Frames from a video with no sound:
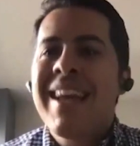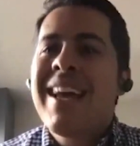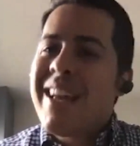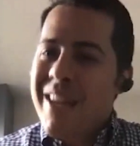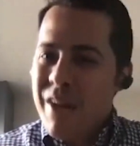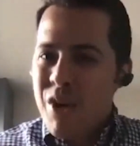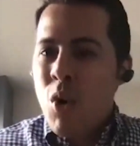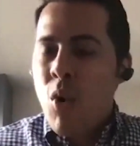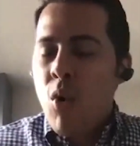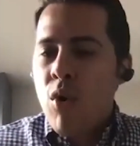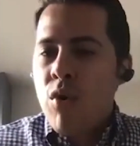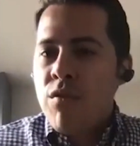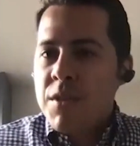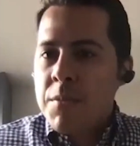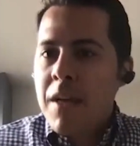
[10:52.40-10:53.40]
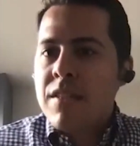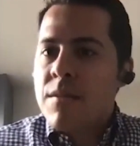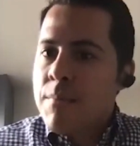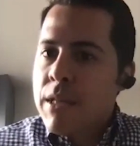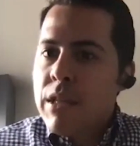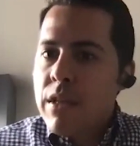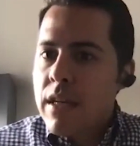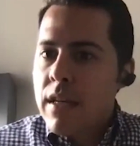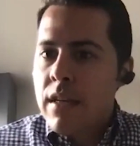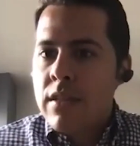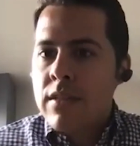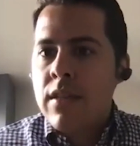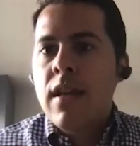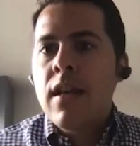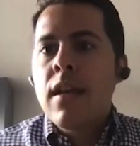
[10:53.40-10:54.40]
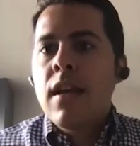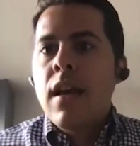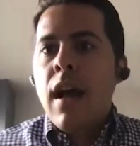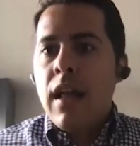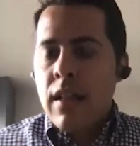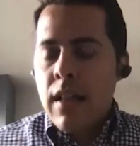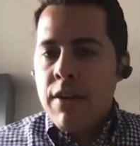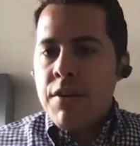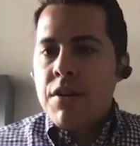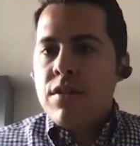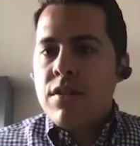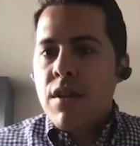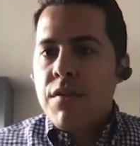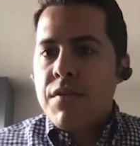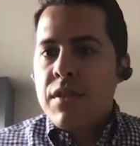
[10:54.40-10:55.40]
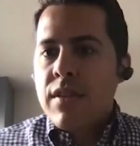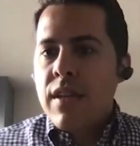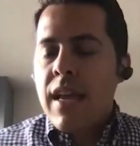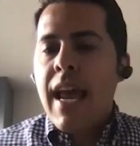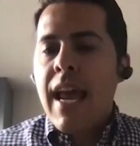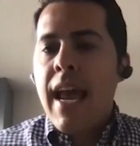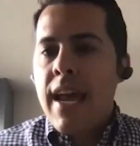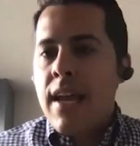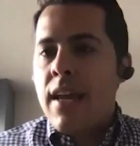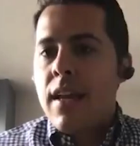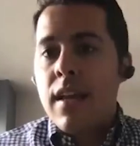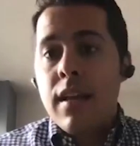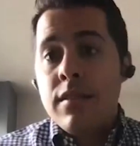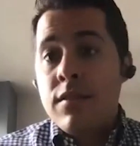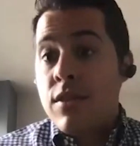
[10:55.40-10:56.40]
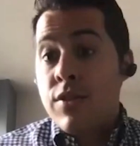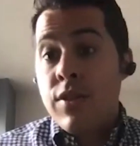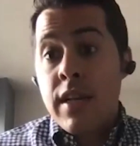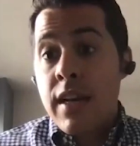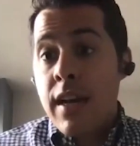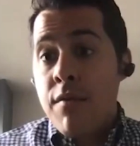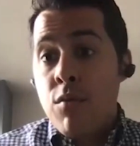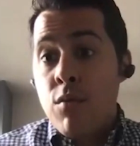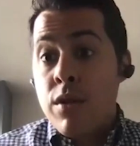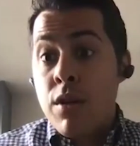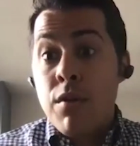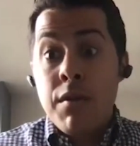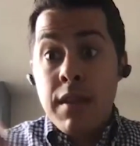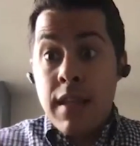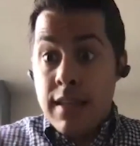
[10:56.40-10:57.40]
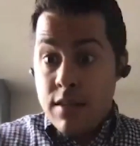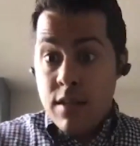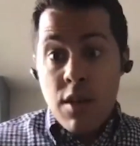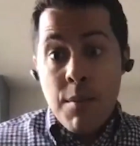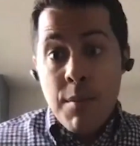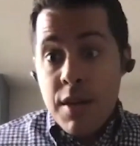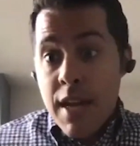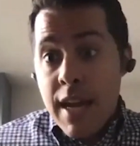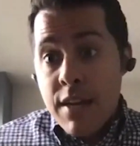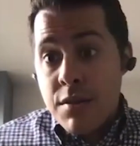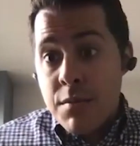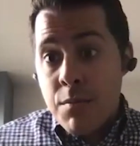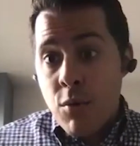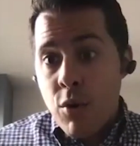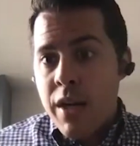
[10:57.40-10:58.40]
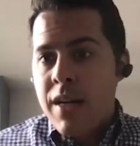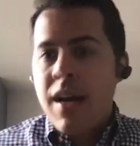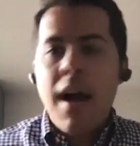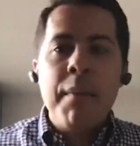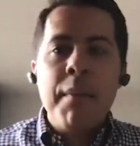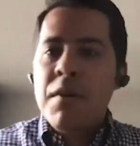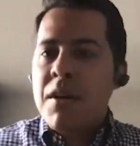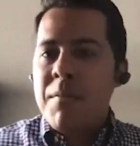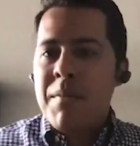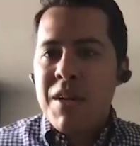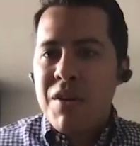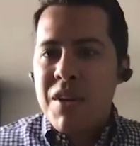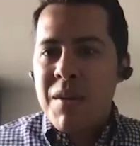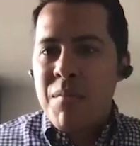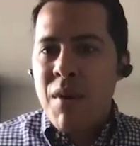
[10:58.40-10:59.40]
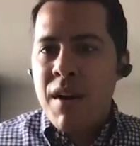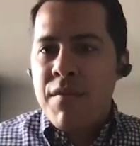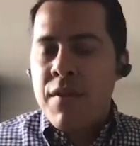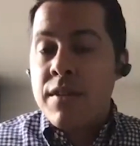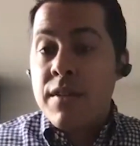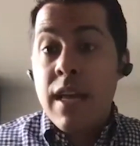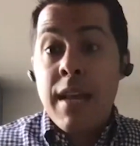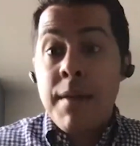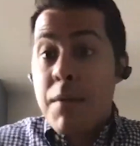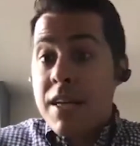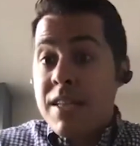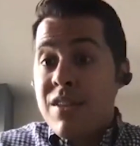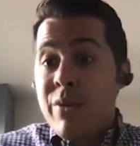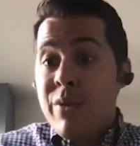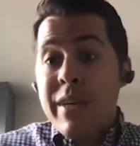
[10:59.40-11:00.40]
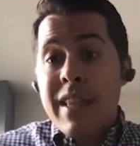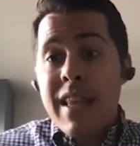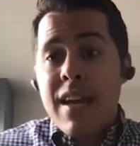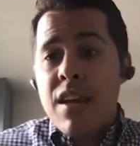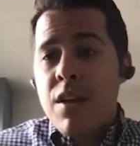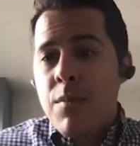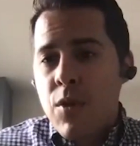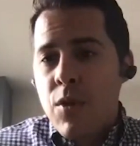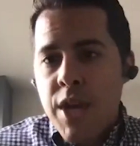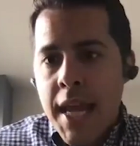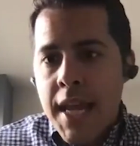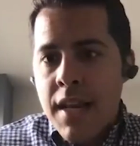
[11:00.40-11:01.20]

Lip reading: your core responsibilities. Allow yourself to say, hey, just letting everyone know, and that's the communication point, I'm going to be cooking breakfast. And by doing that and communicating